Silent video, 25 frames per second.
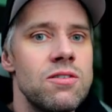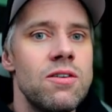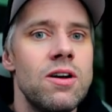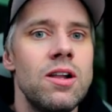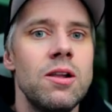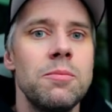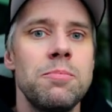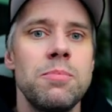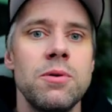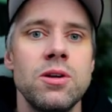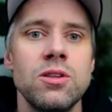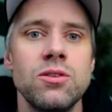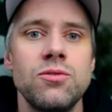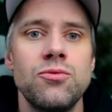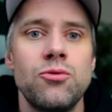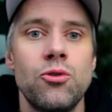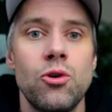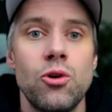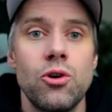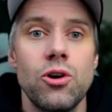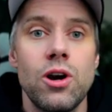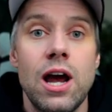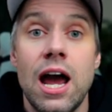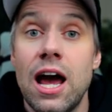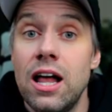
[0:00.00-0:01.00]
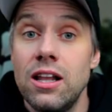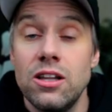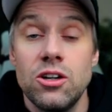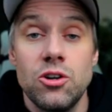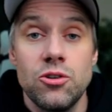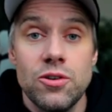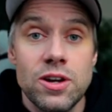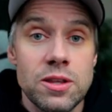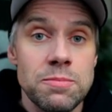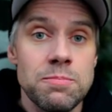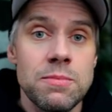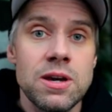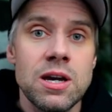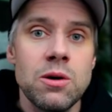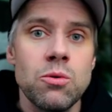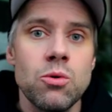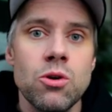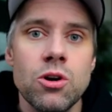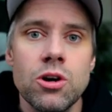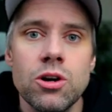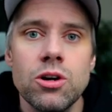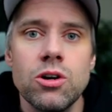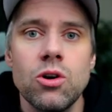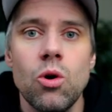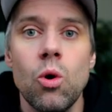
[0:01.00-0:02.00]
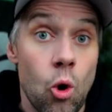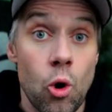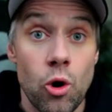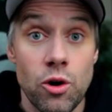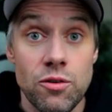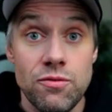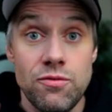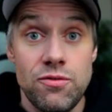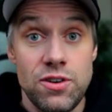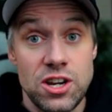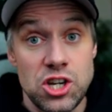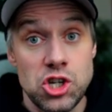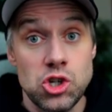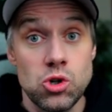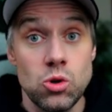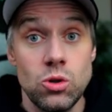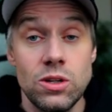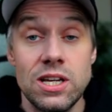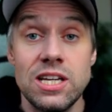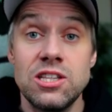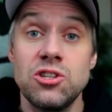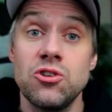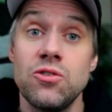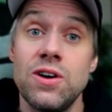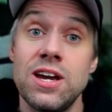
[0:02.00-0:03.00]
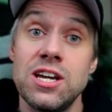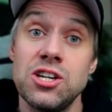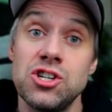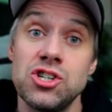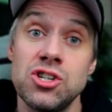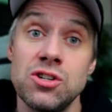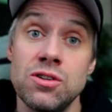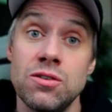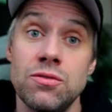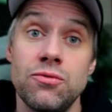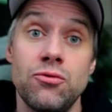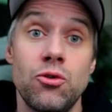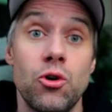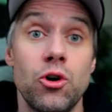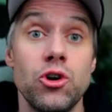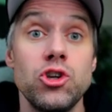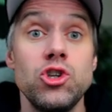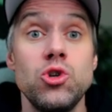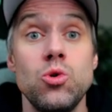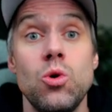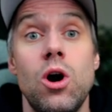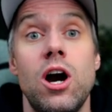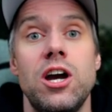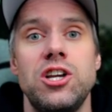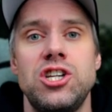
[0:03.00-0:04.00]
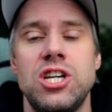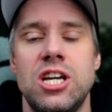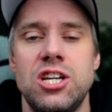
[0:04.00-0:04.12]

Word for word: development for algorithmic work, or visual iteration for UI